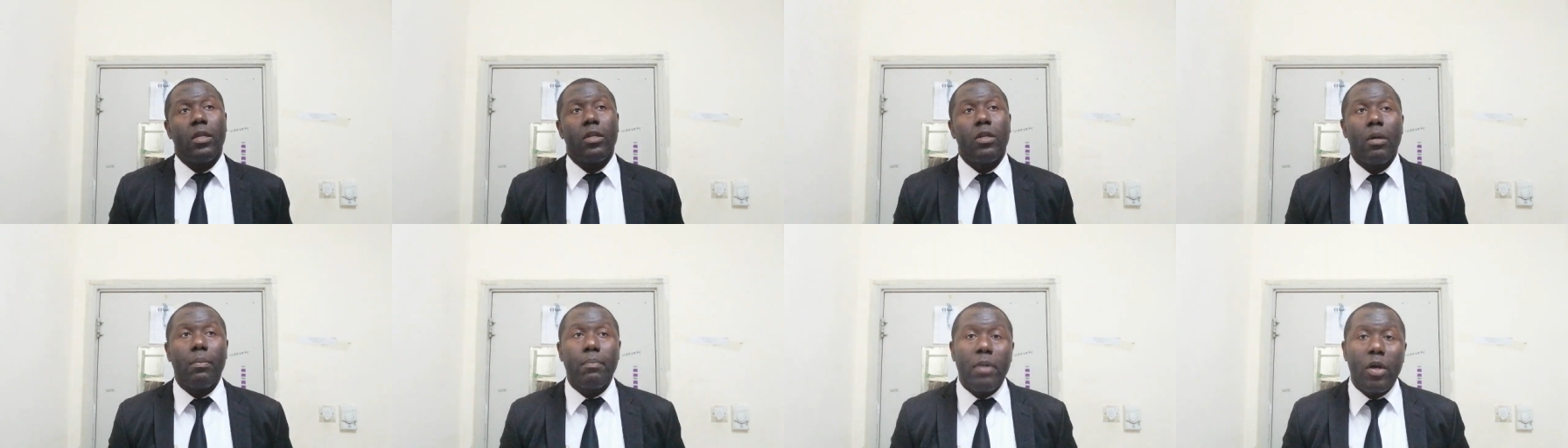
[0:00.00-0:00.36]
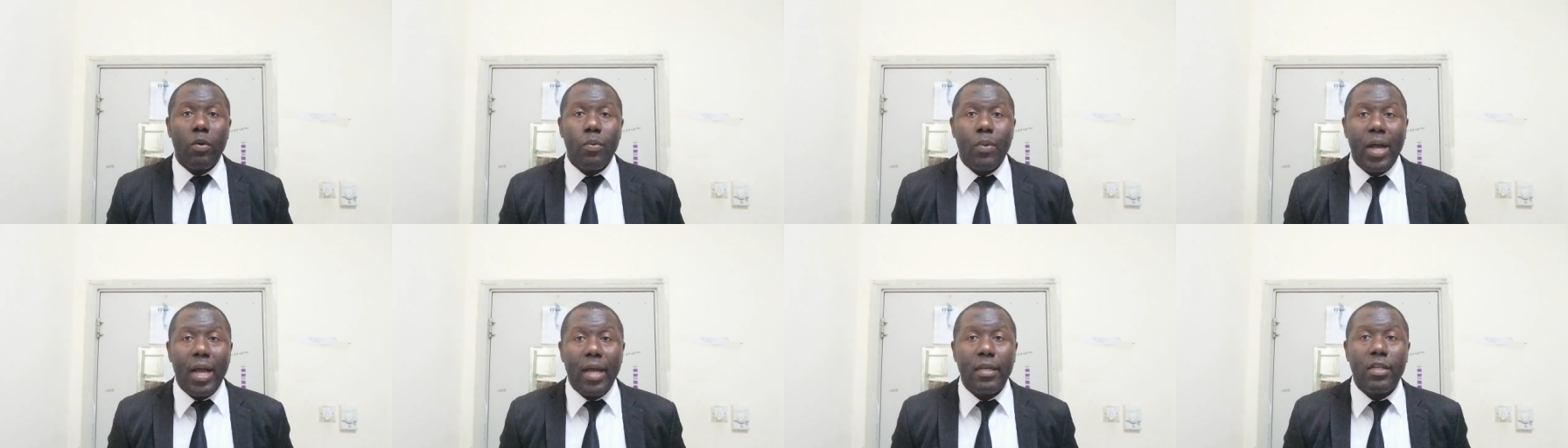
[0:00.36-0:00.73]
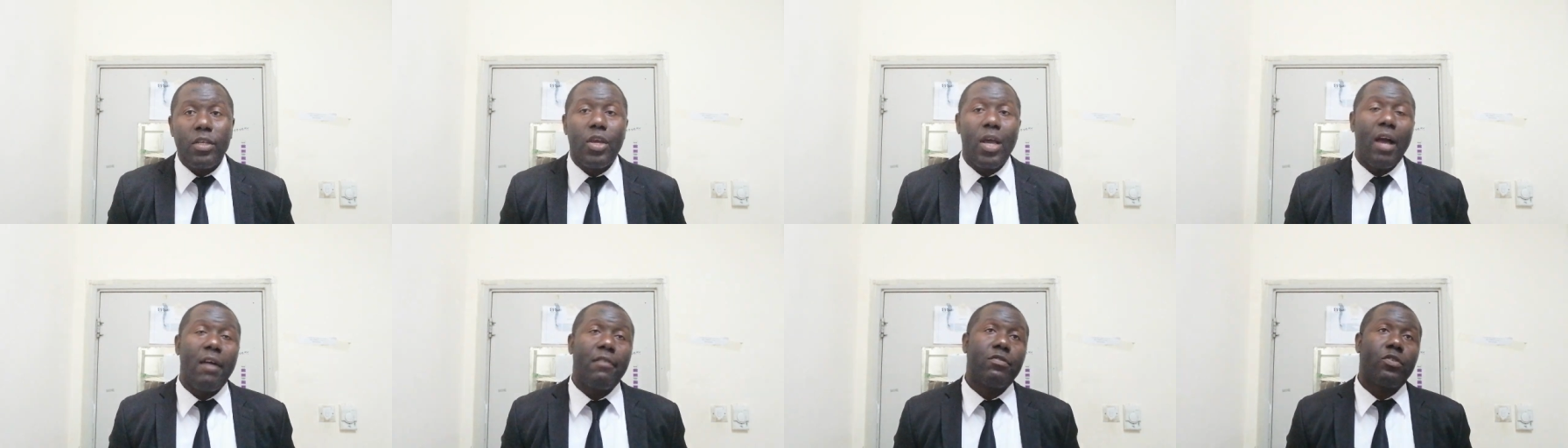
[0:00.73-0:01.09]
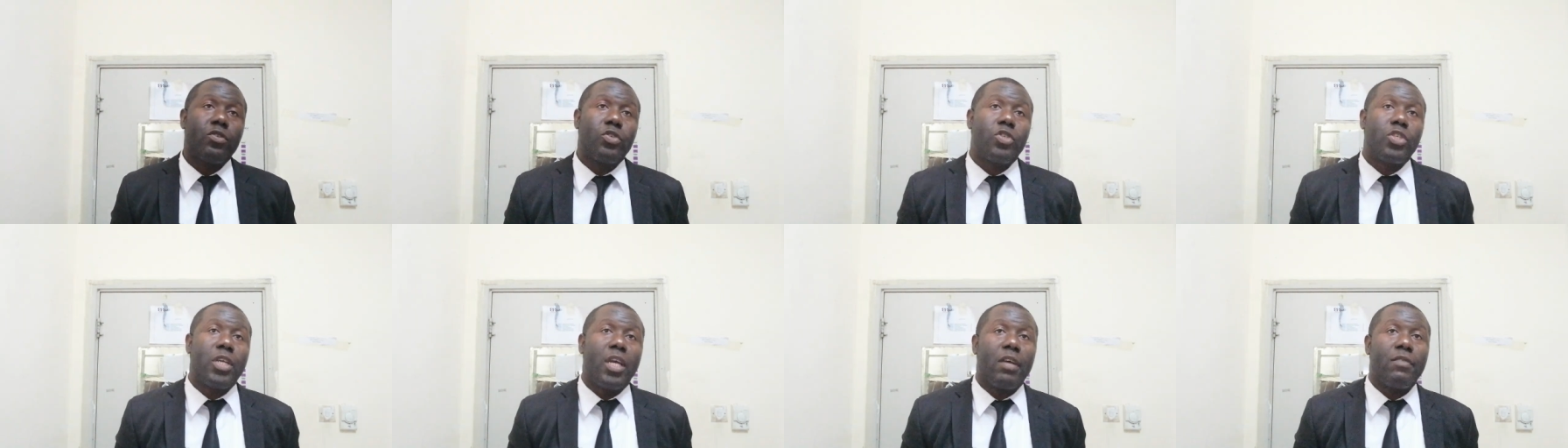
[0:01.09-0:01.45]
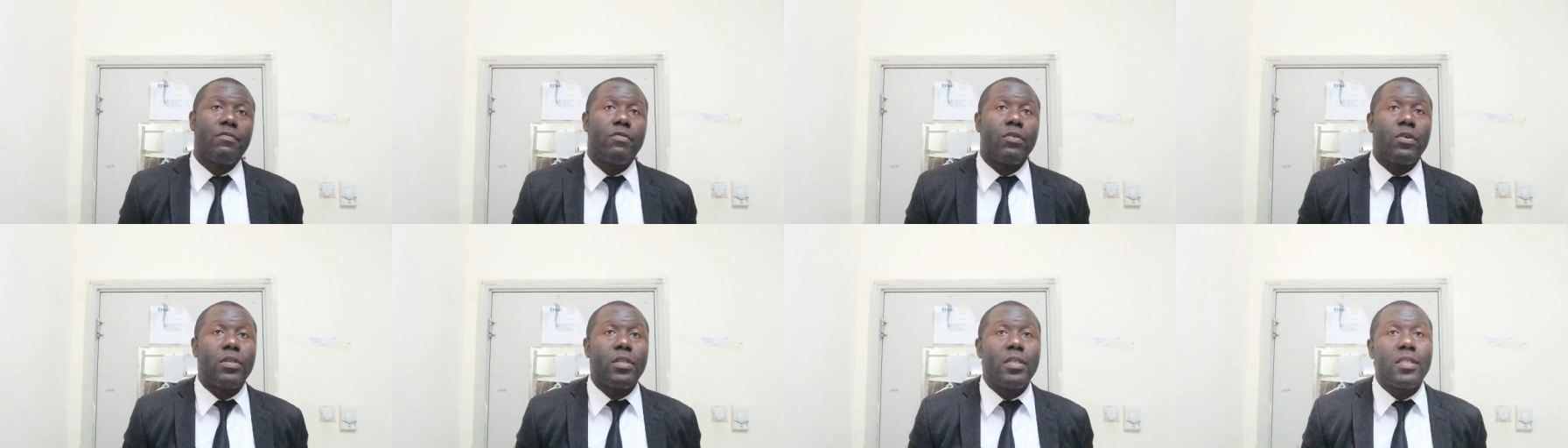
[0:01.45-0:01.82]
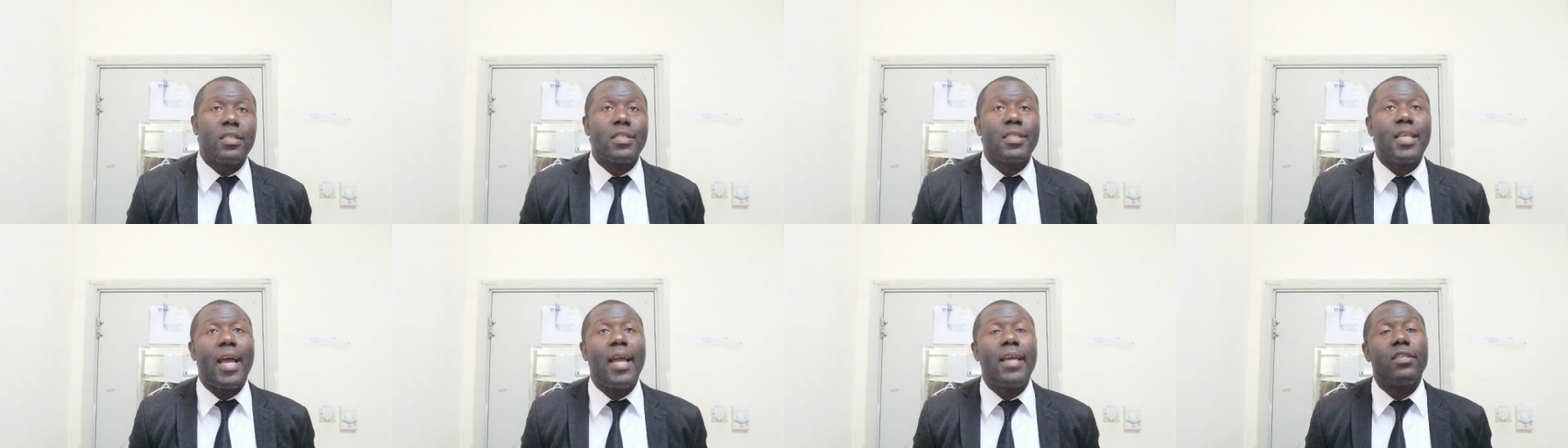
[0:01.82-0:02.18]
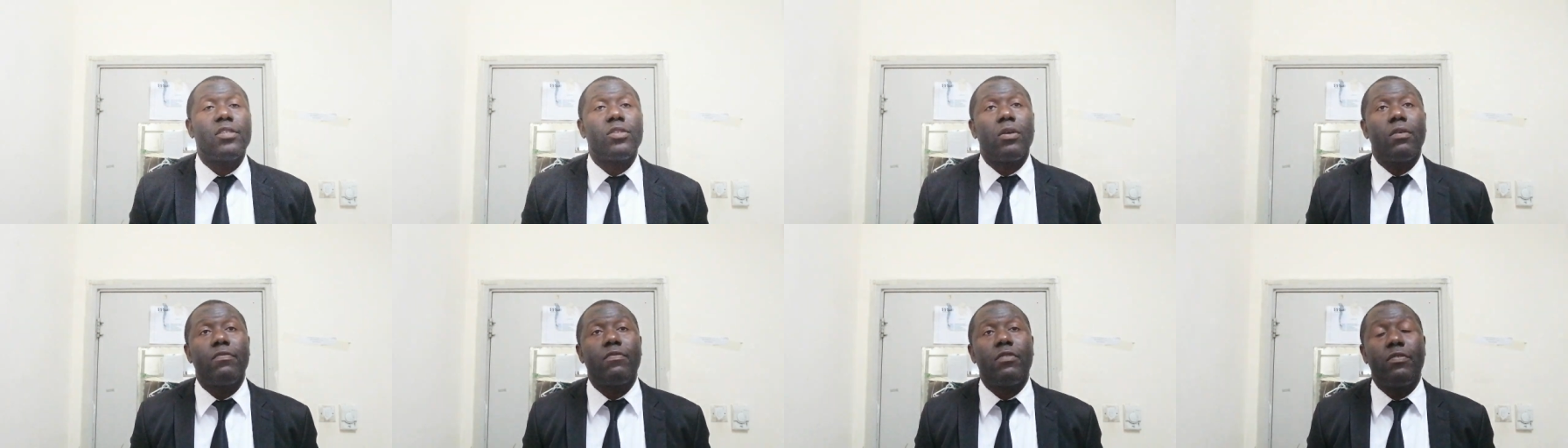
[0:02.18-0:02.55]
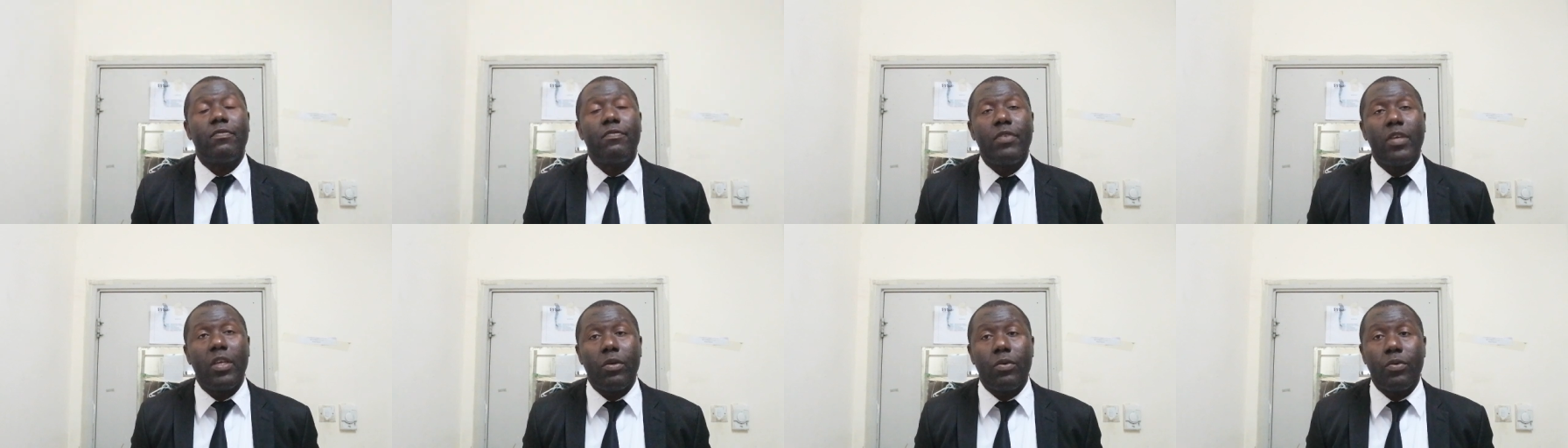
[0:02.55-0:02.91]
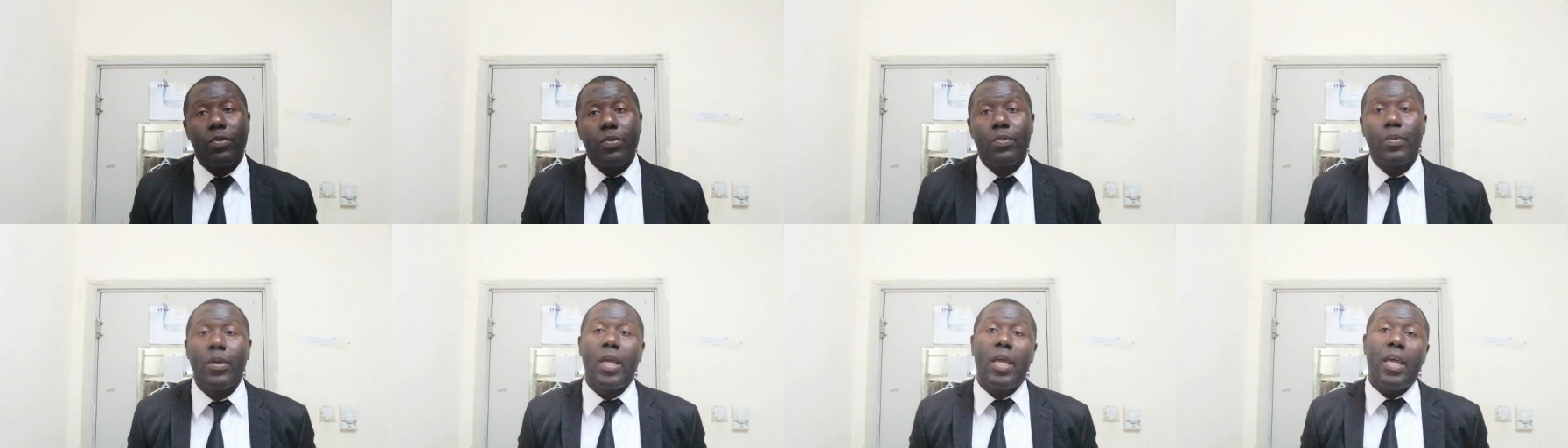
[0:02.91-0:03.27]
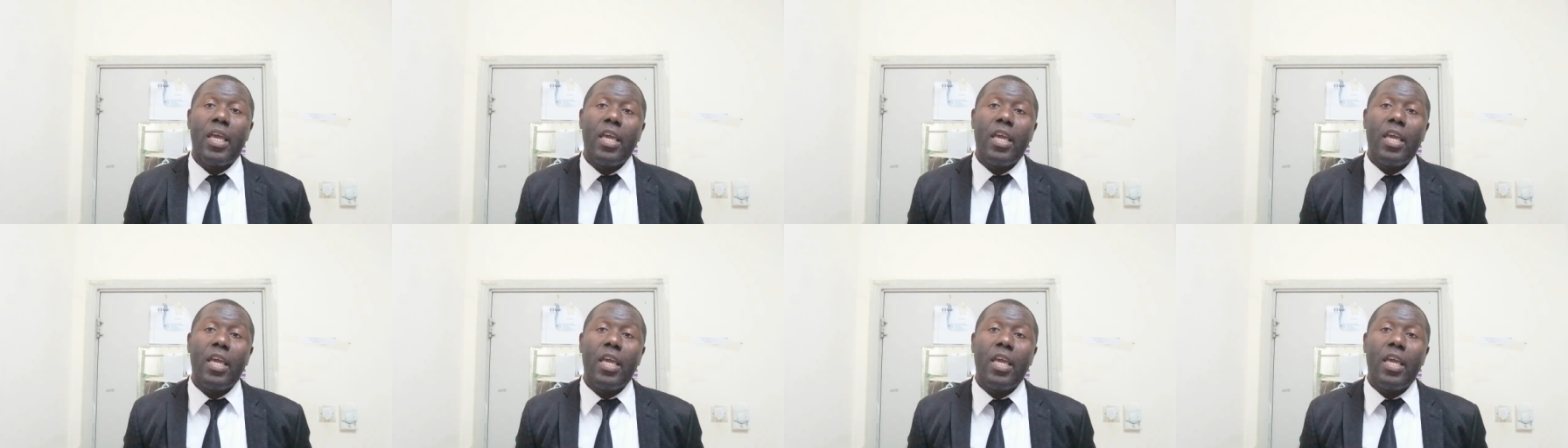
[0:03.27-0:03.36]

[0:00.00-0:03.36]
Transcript: Number one, you have to check for the size of the vehicle.